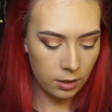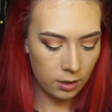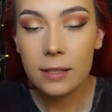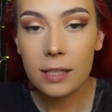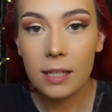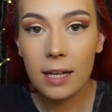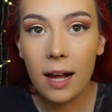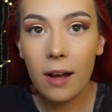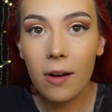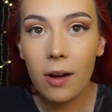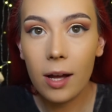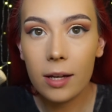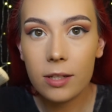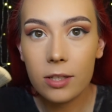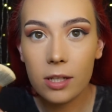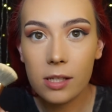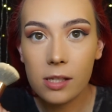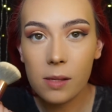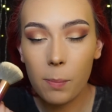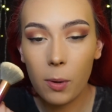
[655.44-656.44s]
So now I
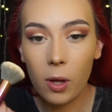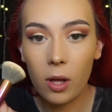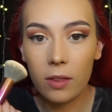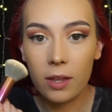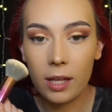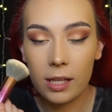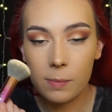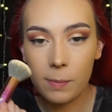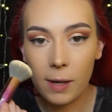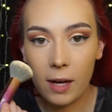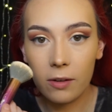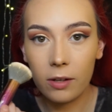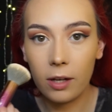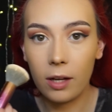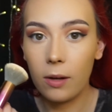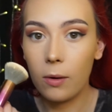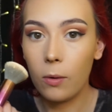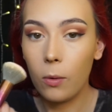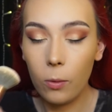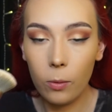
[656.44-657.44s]
just put this
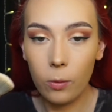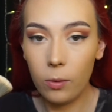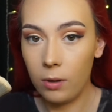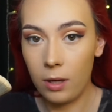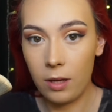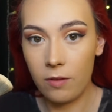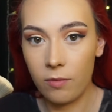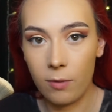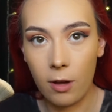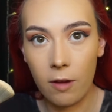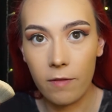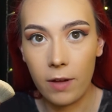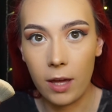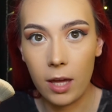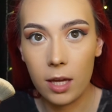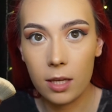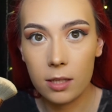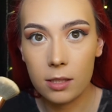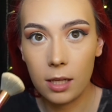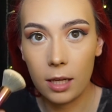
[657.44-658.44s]
powder all over my
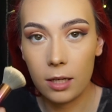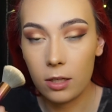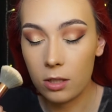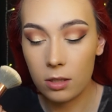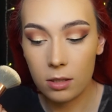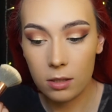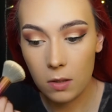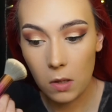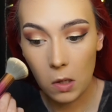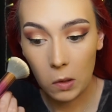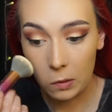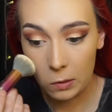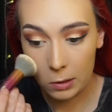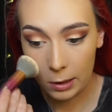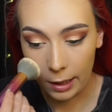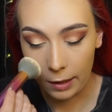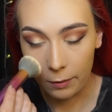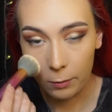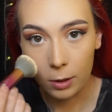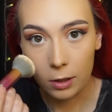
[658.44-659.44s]
face, like just, you'll
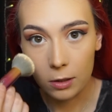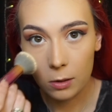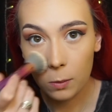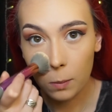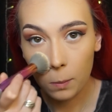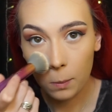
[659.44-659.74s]
see, watch.